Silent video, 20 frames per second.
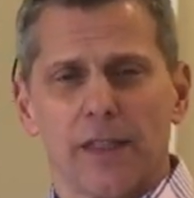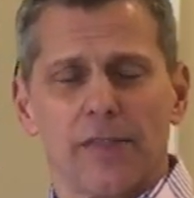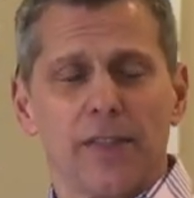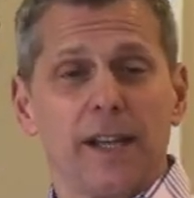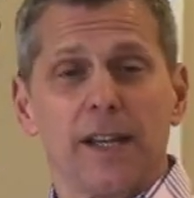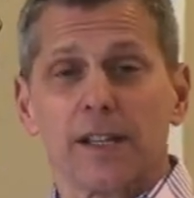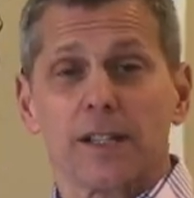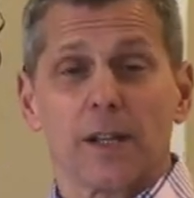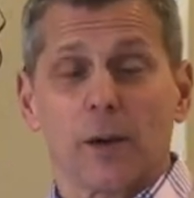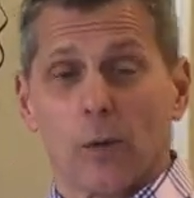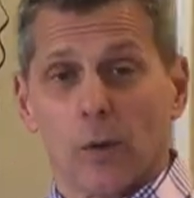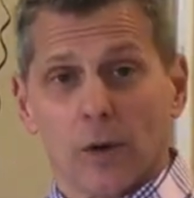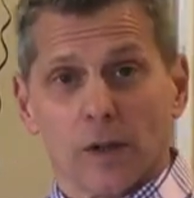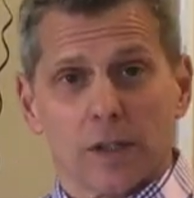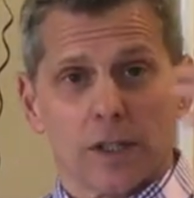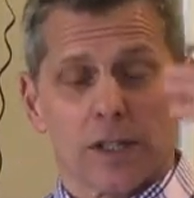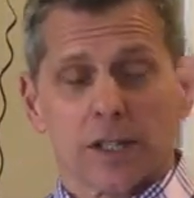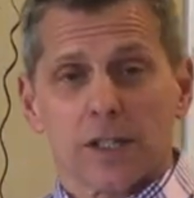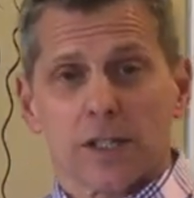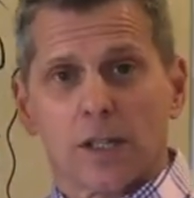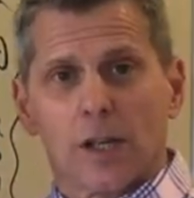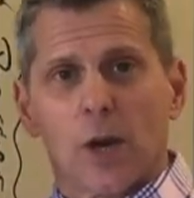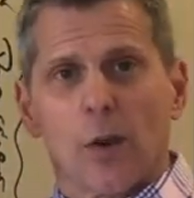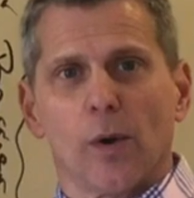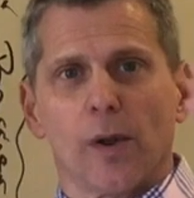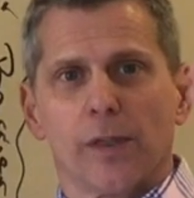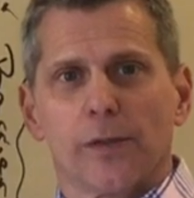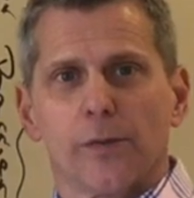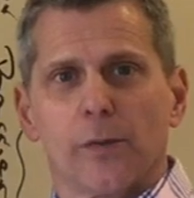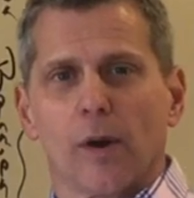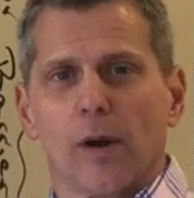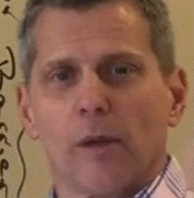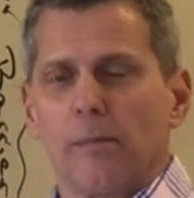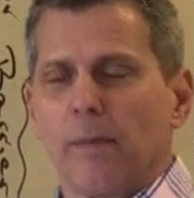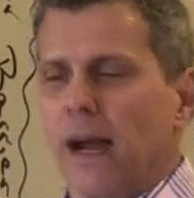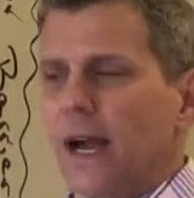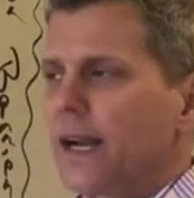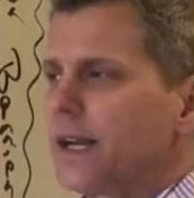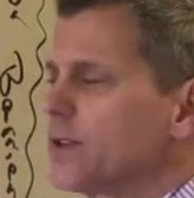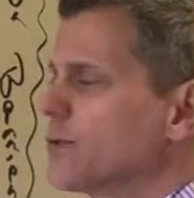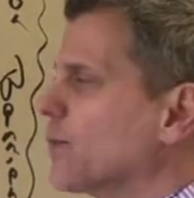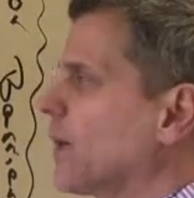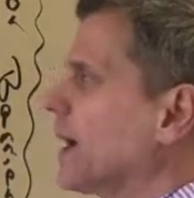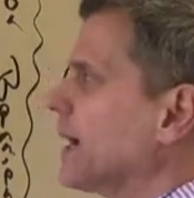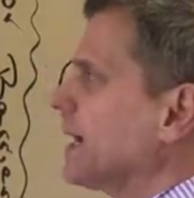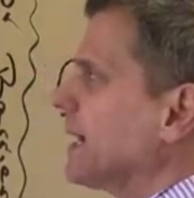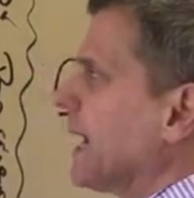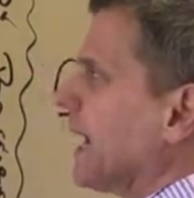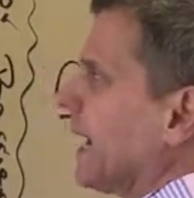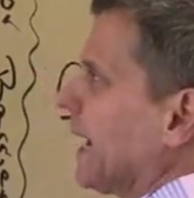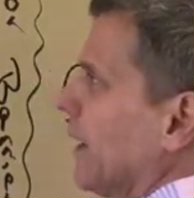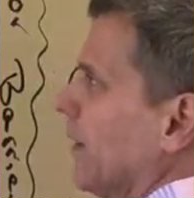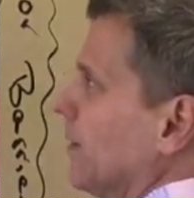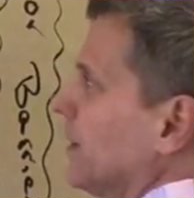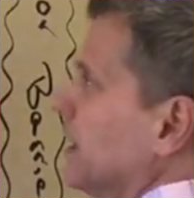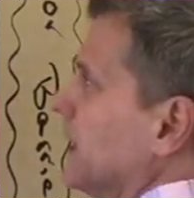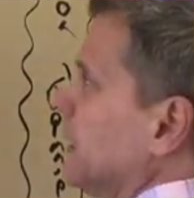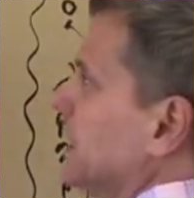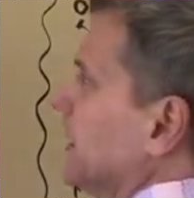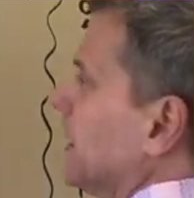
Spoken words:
the things that we're just going through our minds right now,